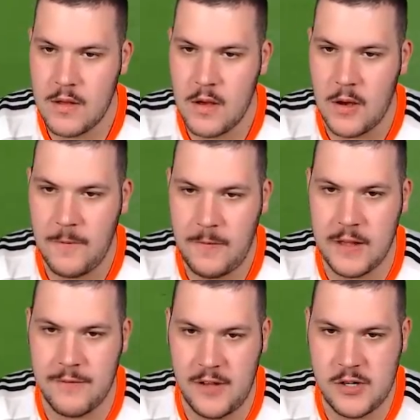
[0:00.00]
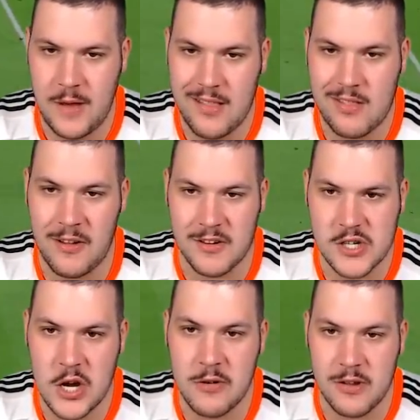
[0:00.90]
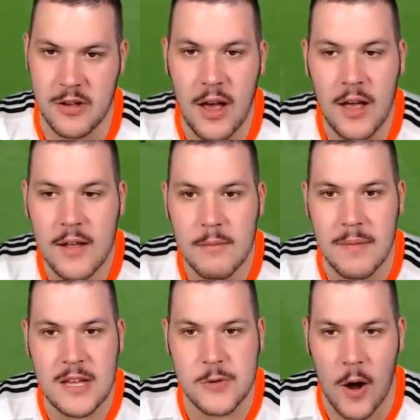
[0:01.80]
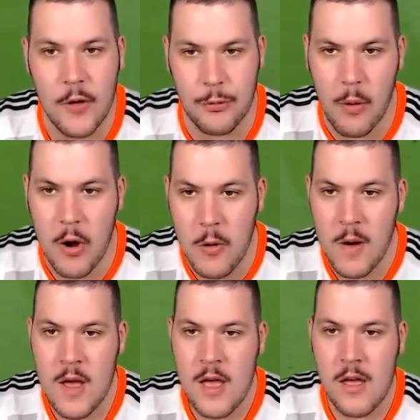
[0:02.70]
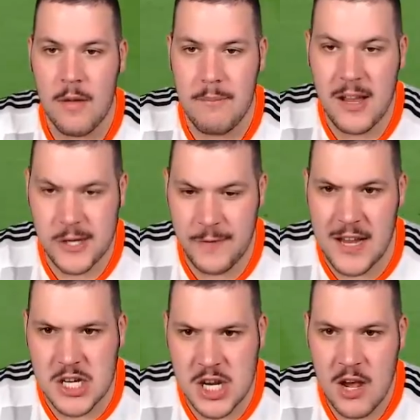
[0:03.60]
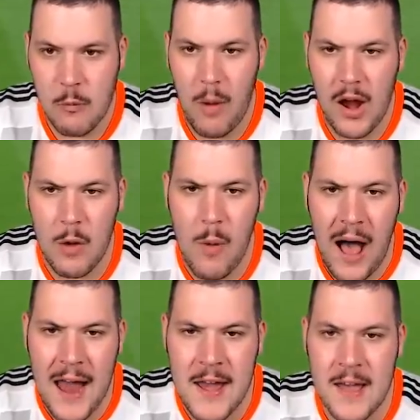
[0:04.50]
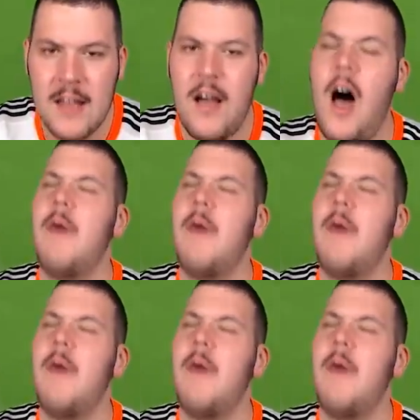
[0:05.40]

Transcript: Hopefully it eventuates so I can show it to you. Mitro through. Mitrovic, one-on-one. Oh,